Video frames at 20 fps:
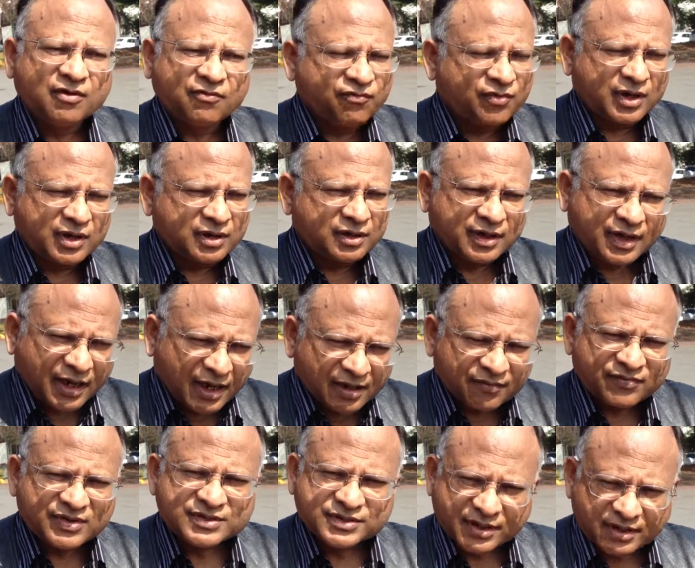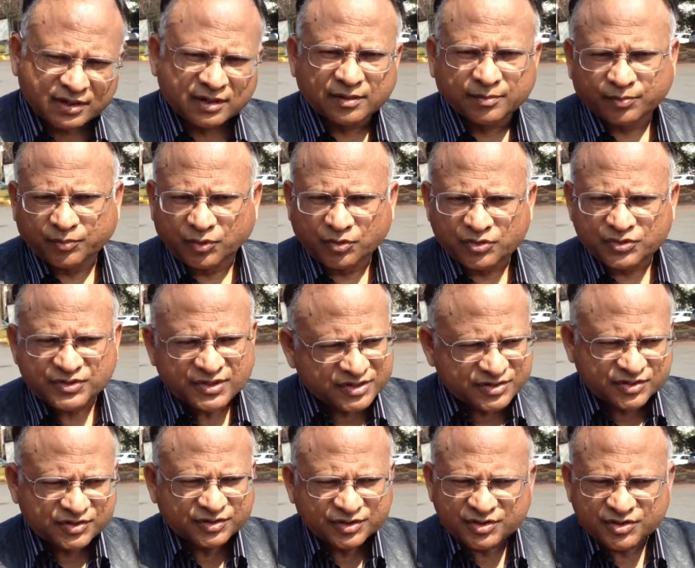for highways and airports,
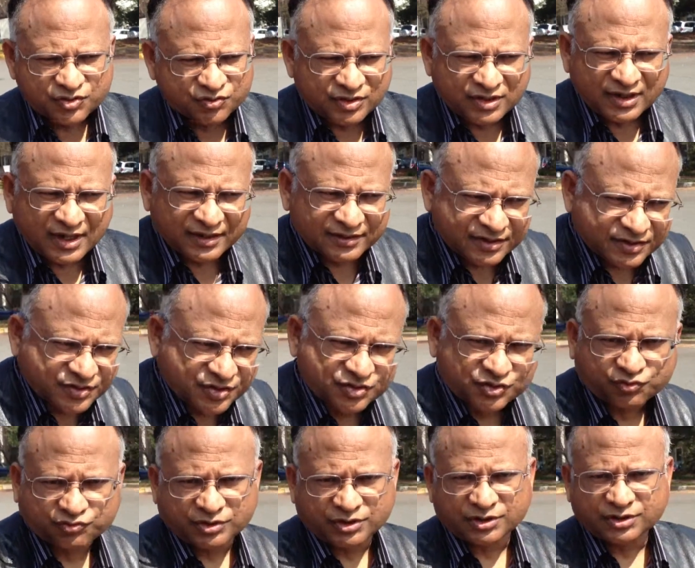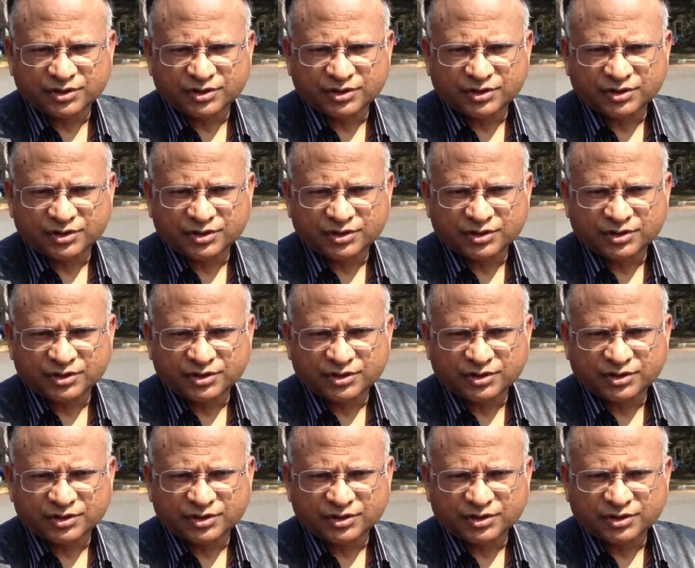and city street like this street.